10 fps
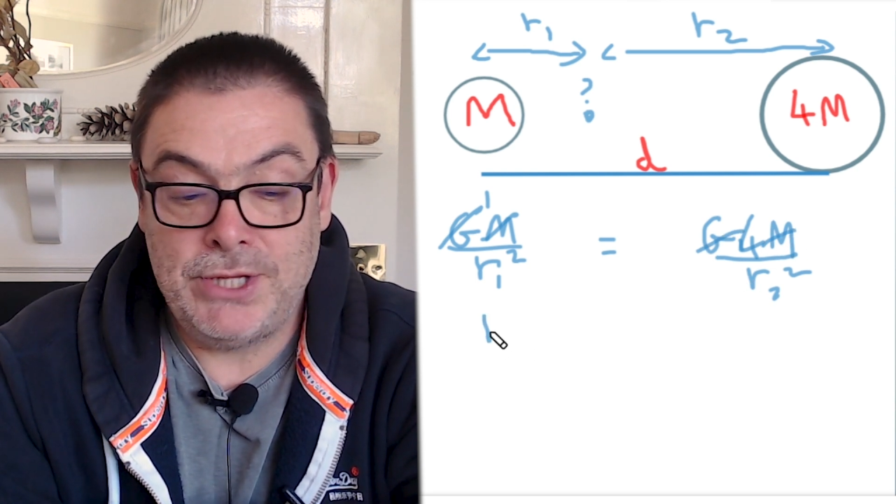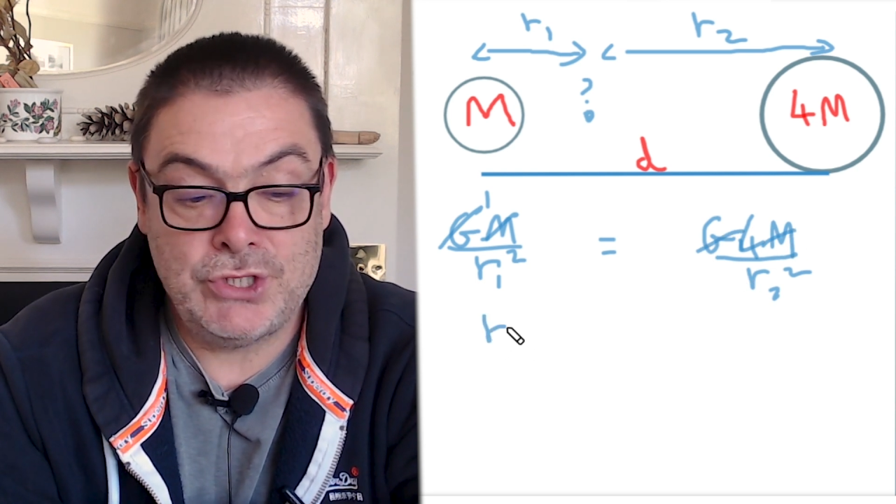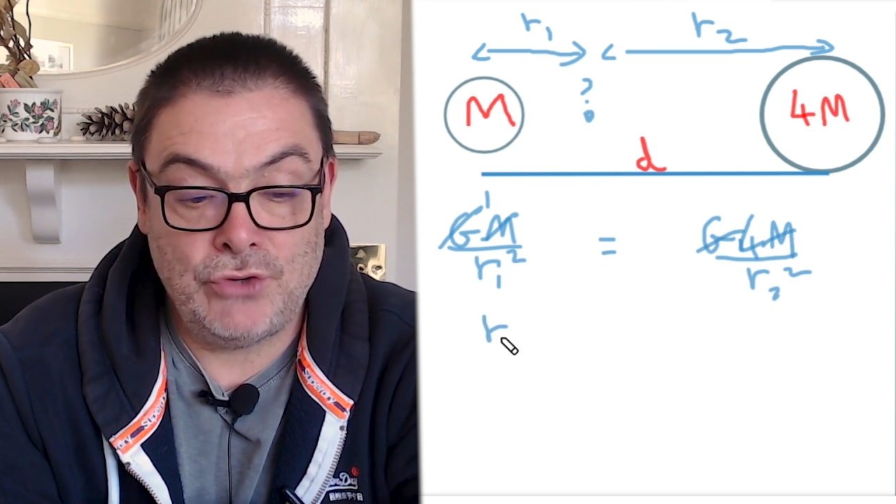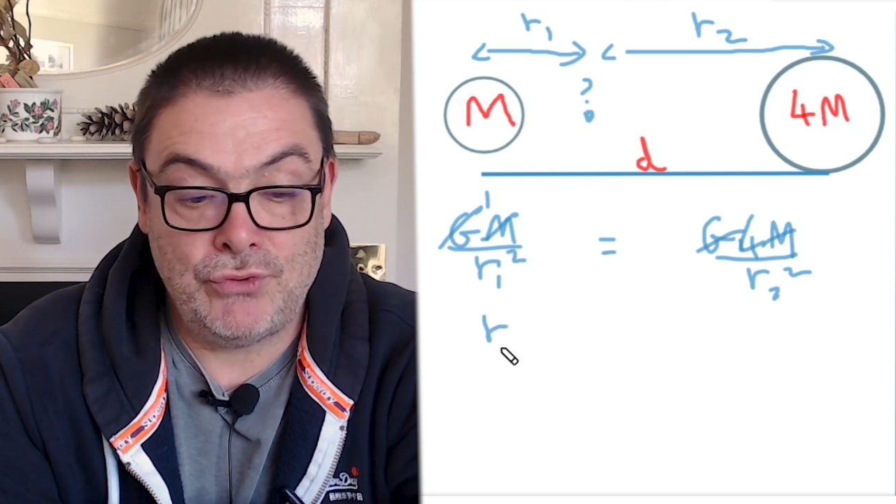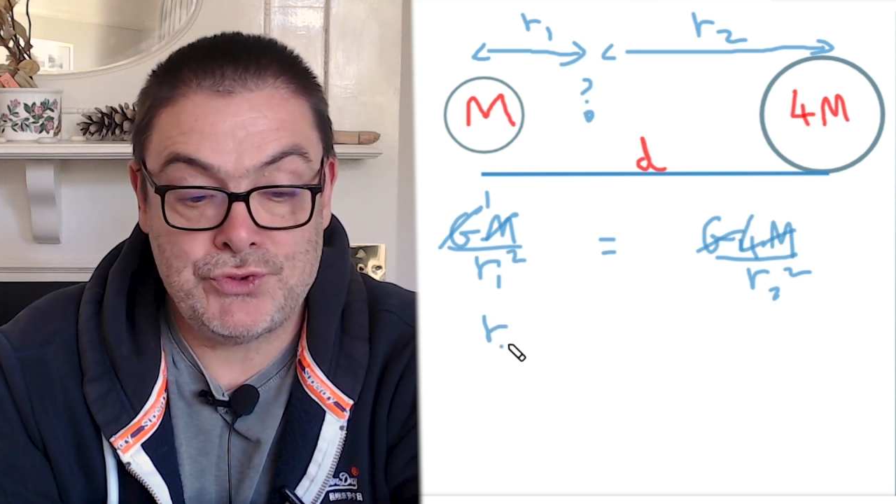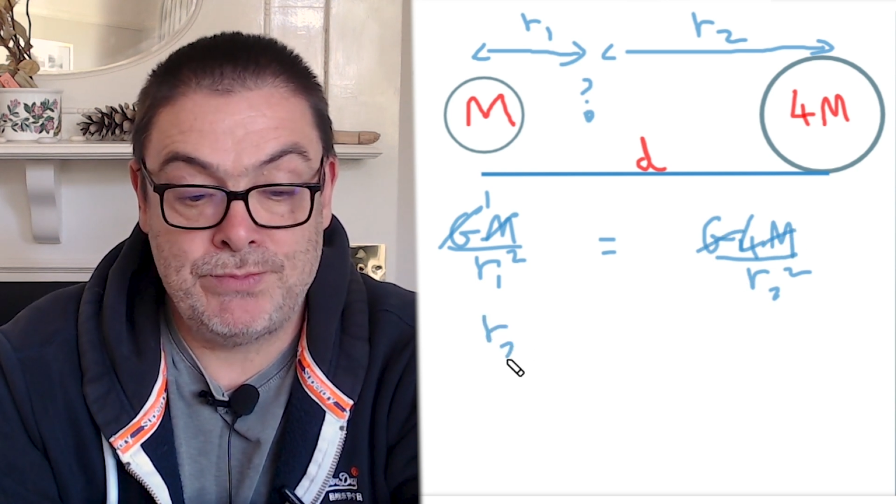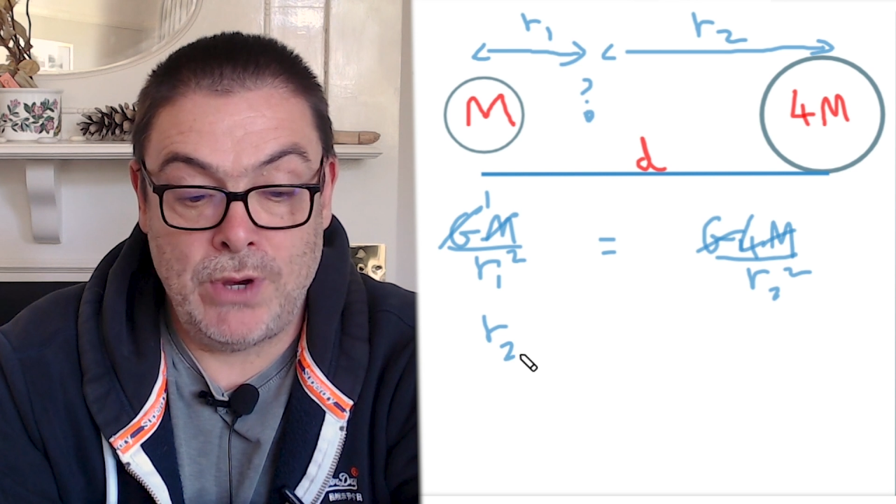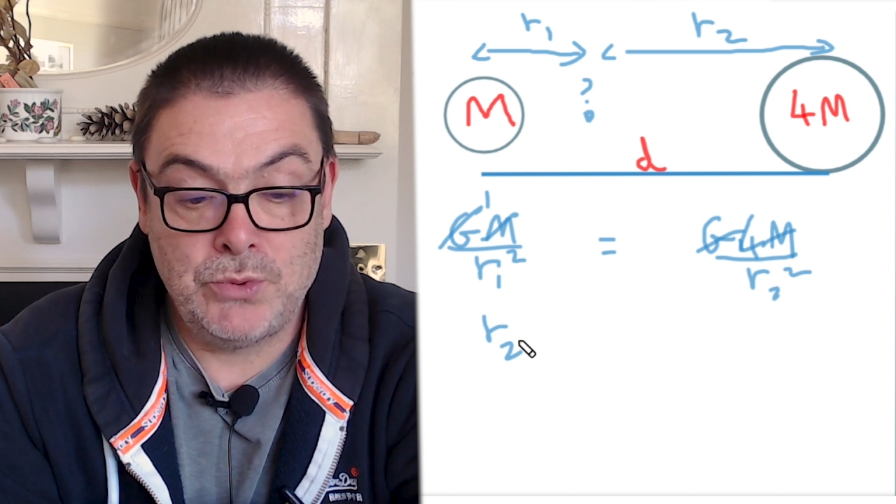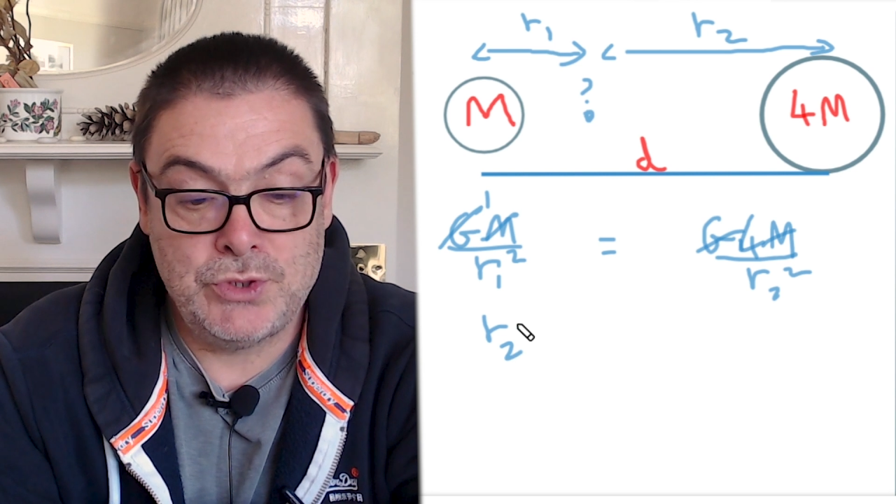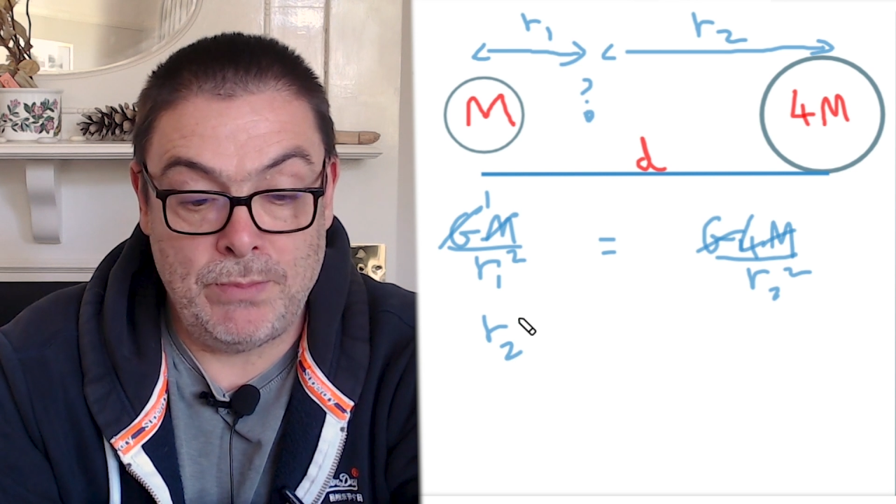to cross
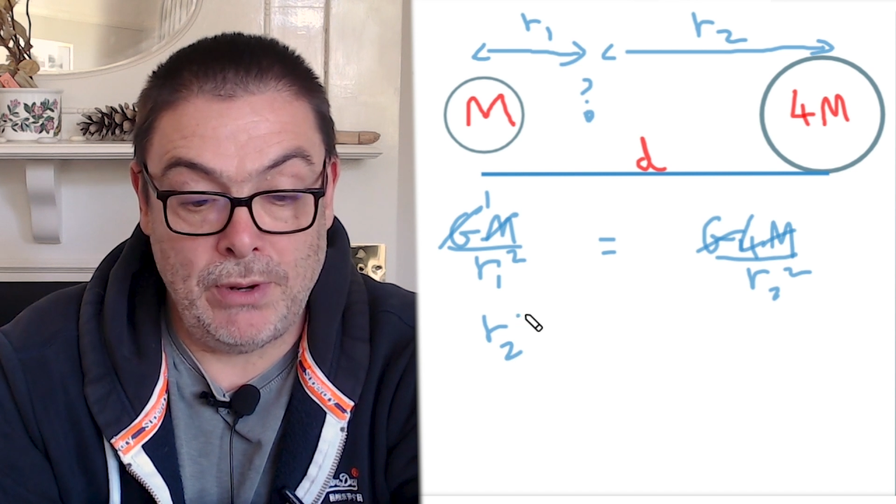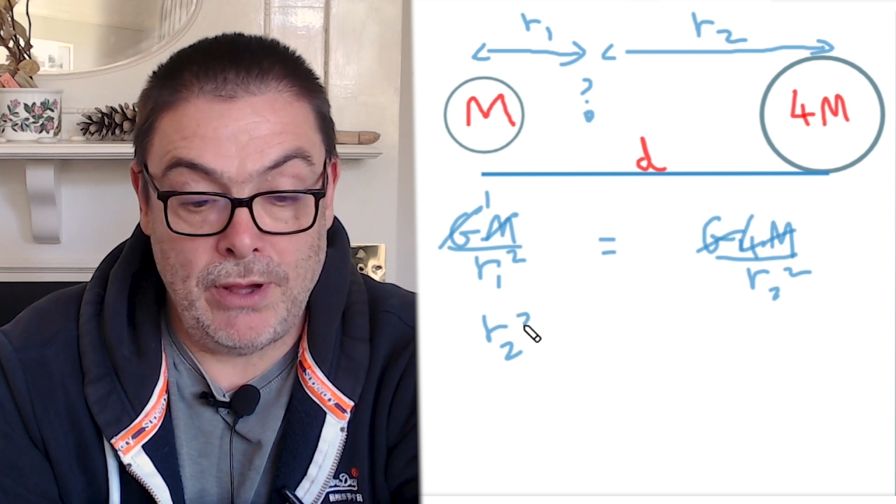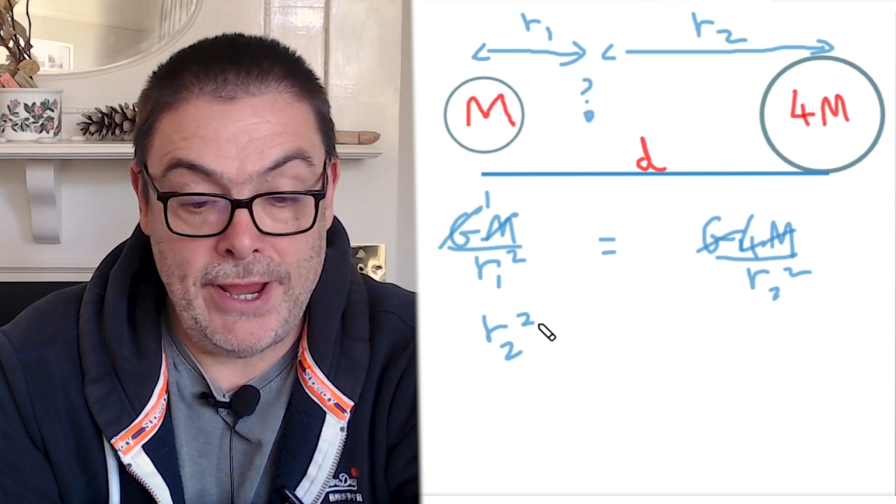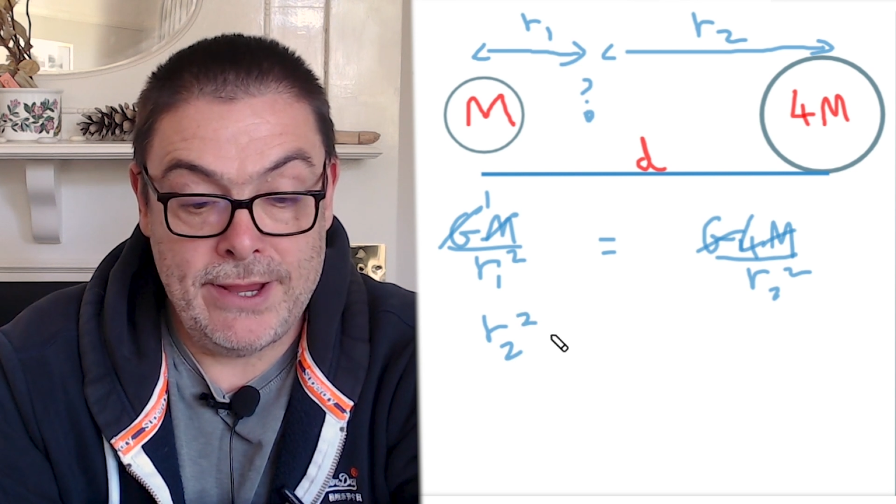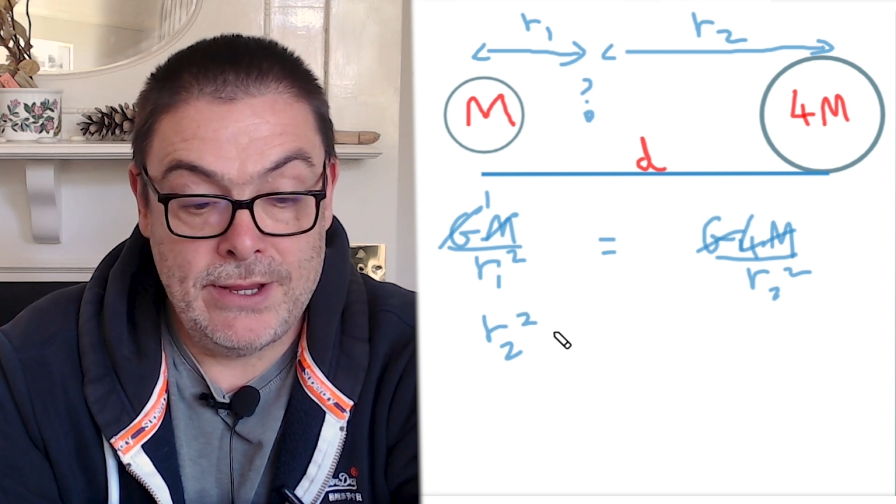multiply